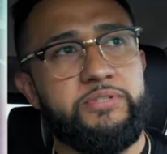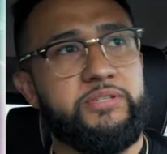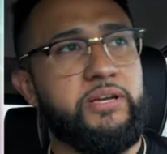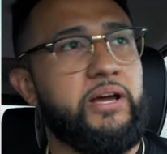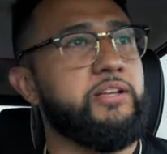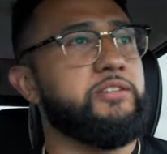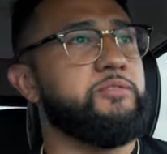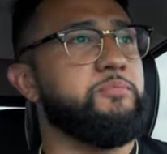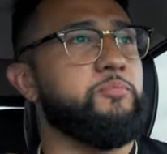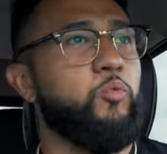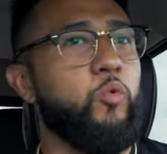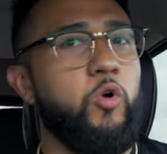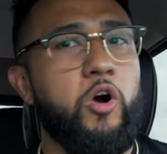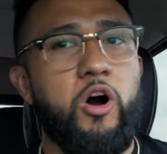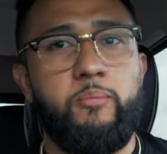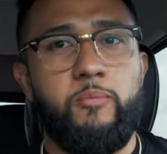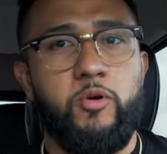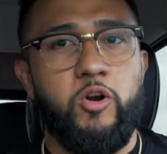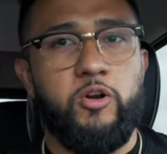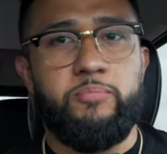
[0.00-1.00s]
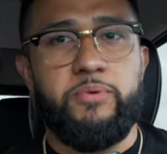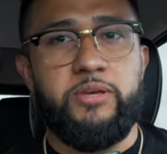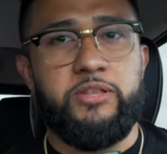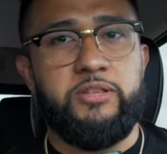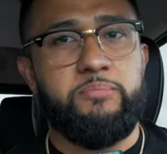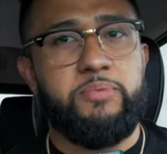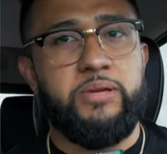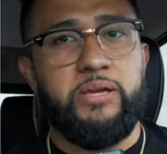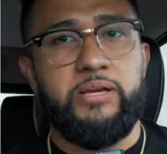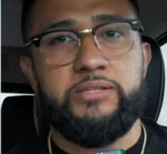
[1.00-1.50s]
besides Walmart
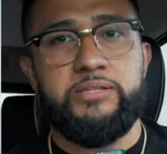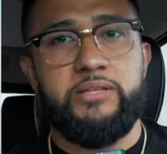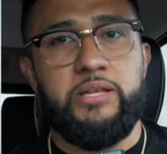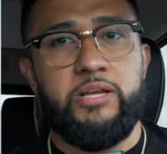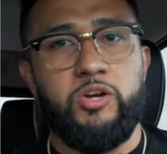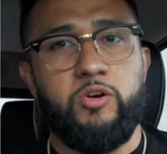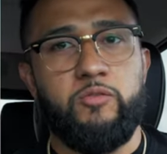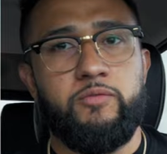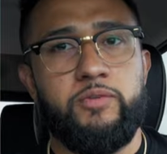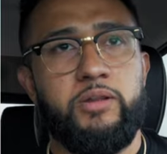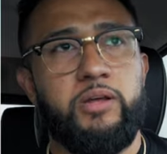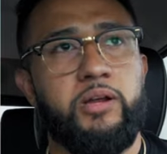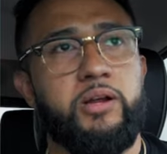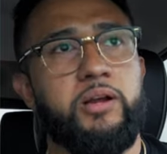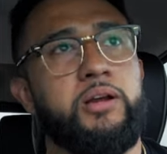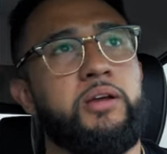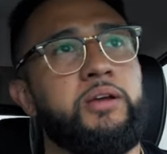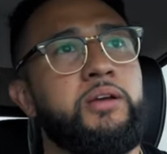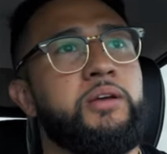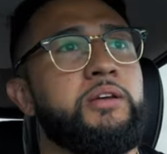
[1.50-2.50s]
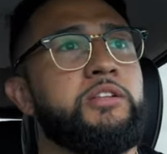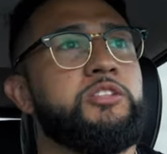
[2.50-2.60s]
being the biggest thing over there